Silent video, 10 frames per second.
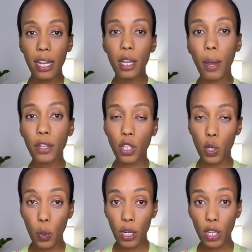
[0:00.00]
Anyway, so
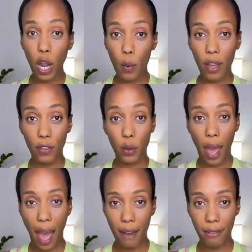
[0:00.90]
you want to know if you
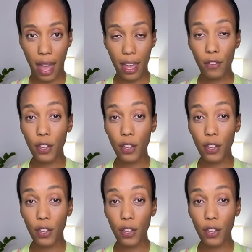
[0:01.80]
have that.